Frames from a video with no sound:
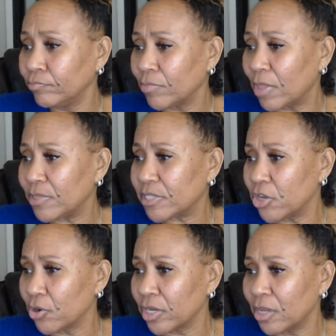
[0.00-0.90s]
let me
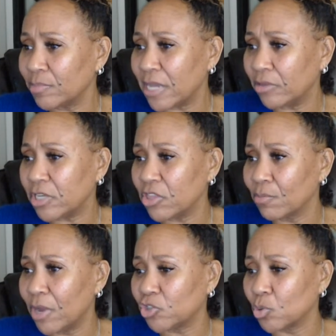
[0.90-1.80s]
see, you're going to come down to either
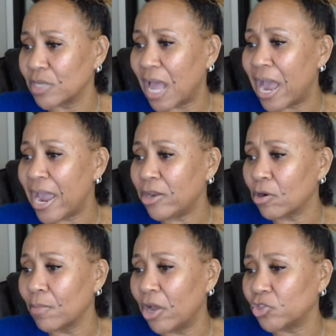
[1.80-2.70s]
module 9
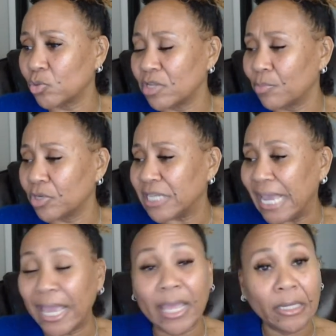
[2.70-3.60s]
or module number
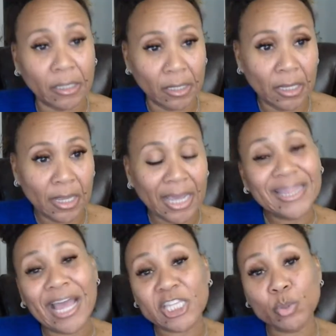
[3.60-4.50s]
10.
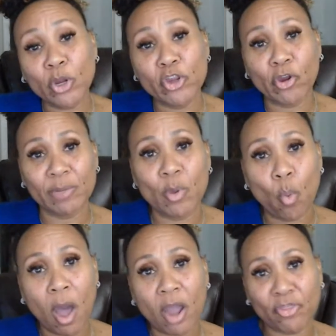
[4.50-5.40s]
And that's where you're going to
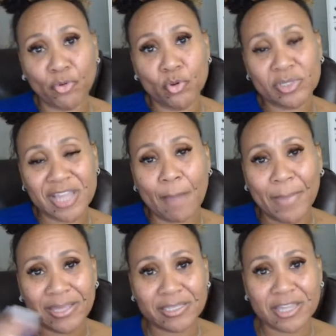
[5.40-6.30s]
be walked through step
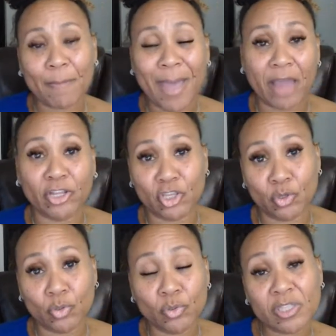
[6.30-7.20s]
by step how to
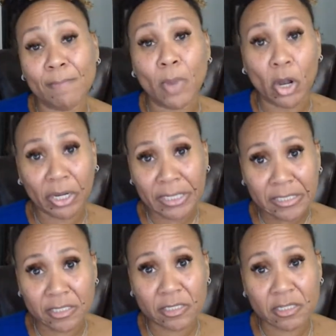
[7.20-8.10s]
use the
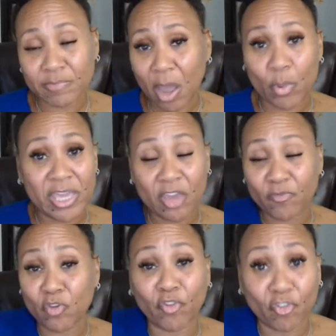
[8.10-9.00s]
marketing system that we
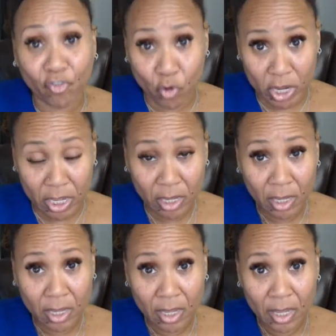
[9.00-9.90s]
give you for free.